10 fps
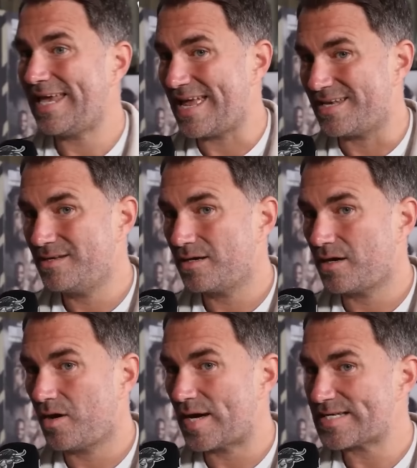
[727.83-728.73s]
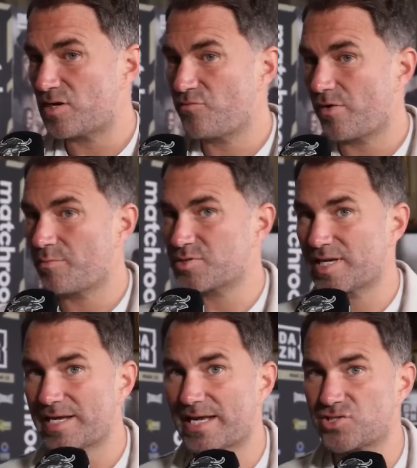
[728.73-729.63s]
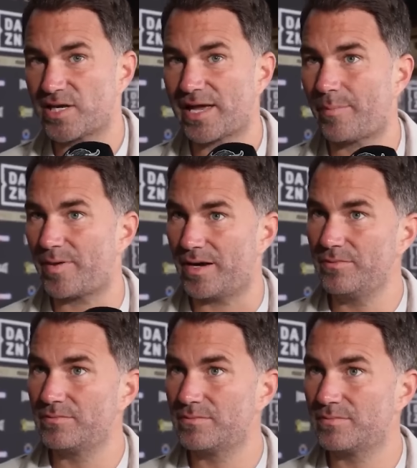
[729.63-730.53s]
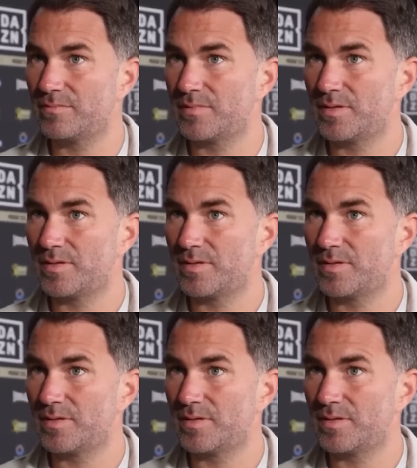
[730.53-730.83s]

Hearn touched on the formidable qualities of Madrimov,